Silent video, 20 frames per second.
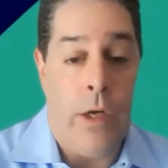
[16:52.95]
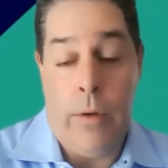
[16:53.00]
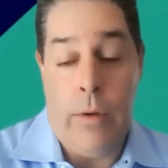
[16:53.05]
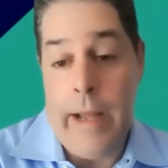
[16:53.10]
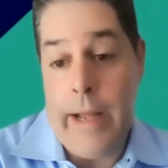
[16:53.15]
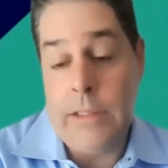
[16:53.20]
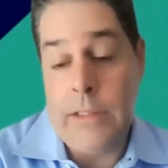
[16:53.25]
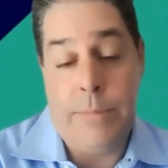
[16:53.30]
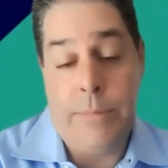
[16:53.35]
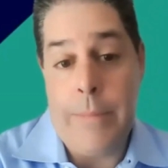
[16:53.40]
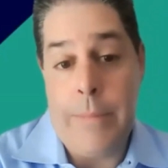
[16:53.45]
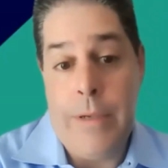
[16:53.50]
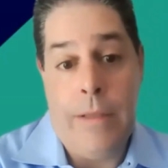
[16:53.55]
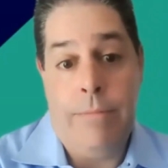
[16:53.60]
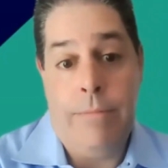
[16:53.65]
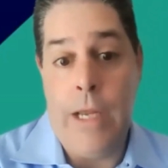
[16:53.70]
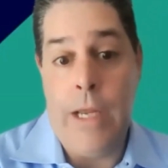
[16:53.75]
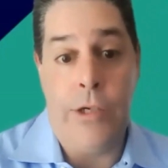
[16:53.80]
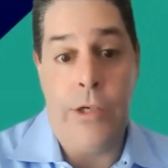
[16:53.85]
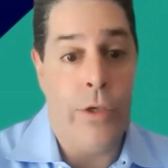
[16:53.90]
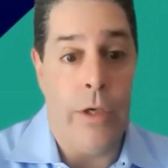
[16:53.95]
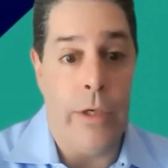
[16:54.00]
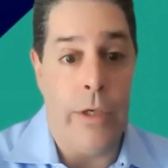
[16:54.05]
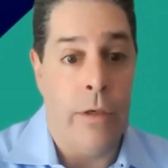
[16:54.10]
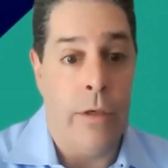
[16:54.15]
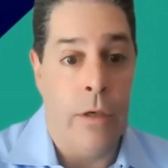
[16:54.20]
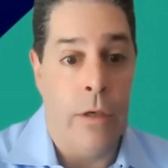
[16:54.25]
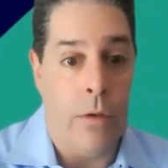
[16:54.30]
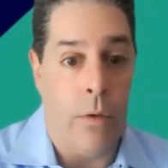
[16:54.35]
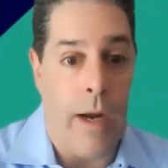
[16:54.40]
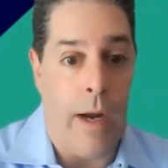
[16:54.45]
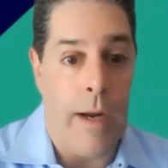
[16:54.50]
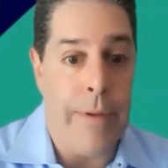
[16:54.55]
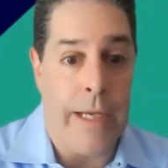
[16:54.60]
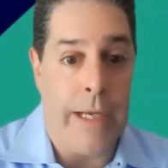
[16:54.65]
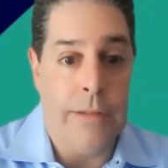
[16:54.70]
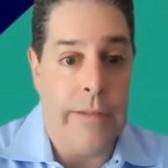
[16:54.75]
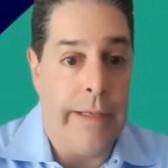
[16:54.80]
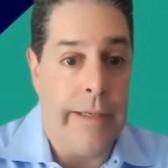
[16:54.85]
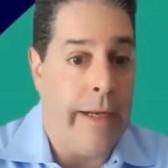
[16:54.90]
As maybe they should, right?
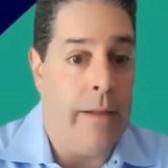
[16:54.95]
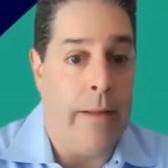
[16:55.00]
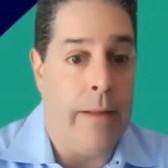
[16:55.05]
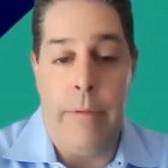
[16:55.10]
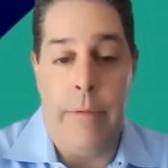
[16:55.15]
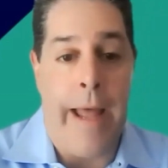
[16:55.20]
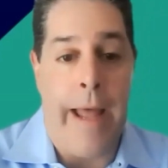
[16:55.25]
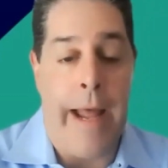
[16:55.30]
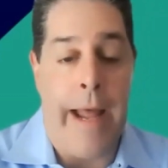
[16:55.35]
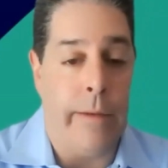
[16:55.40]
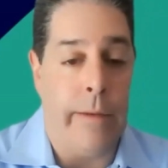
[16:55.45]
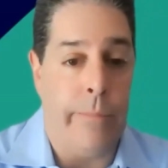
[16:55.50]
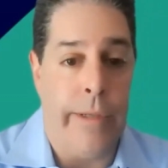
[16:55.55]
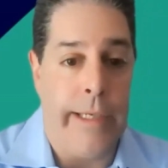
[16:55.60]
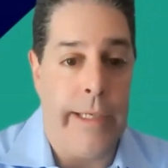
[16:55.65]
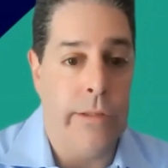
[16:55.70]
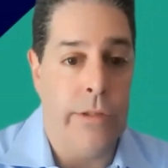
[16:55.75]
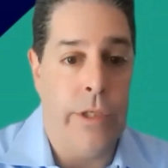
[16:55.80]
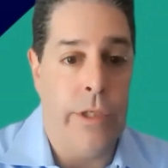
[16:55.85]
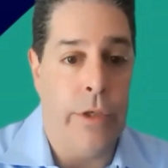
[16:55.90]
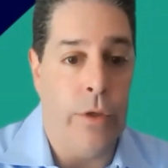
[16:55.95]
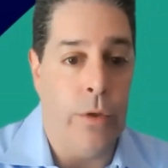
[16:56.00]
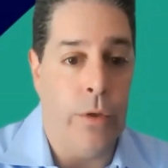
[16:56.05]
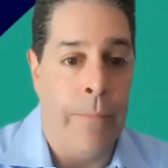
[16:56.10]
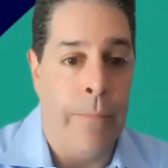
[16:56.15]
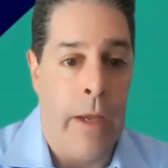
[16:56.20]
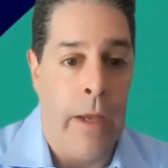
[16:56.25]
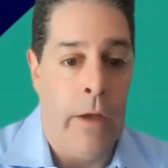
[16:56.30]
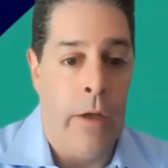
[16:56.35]
Because they get a lot of bad complaints too.